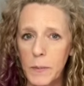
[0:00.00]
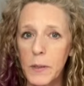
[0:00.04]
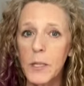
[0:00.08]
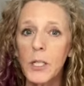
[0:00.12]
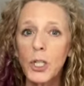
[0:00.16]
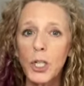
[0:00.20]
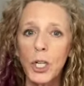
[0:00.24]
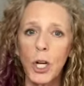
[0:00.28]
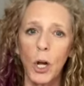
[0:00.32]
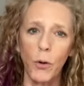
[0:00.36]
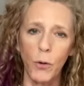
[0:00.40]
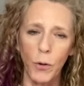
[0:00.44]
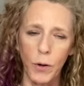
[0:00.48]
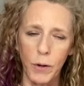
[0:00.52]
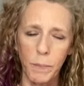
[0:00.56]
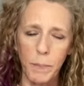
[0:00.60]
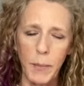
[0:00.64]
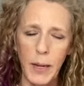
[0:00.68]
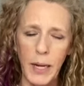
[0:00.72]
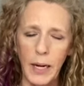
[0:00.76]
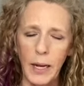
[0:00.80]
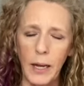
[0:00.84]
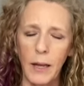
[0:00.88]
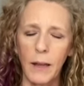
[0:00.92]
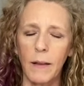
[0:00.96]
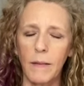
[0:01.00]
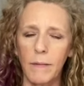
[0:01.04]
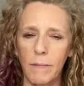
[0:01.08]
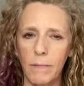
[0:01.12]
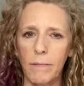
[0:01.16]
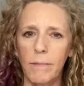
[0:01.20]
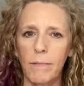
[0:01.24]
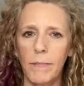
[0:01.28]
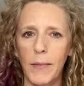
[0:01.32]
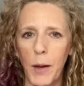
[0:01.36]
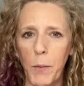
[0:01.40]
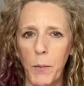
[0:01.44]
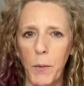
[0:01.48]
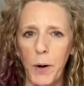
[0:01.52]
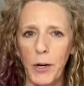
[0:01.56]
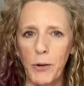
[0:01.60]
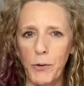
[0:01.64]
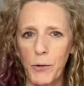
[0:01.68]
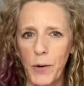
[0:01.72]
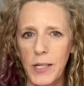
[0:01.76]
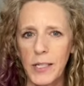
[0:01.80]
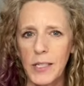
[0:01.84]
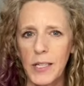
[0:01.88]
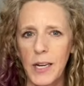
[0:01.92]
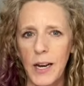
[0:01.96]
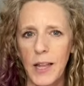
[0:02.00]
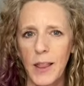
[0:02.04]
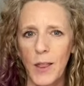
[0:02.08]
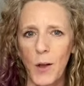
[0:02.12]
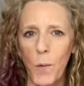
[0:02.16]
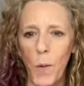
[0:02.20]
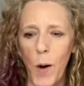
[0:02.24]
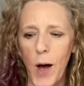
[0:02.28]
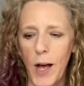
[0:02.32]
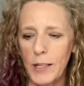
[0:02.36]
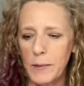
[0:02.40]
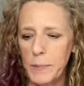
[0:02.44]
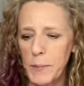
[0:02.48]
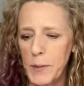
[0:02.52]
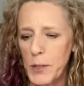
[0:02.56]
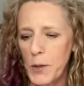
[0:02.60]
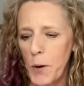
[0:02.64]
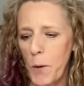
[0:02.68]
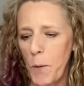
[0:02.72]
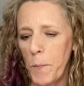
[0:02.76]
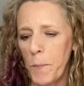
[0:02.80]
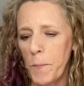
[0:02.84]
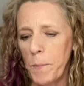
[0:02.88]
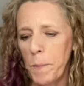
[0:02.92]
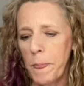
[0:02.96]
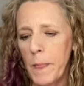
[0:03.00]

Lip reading: The children, meaning they were interested in the wasps. So,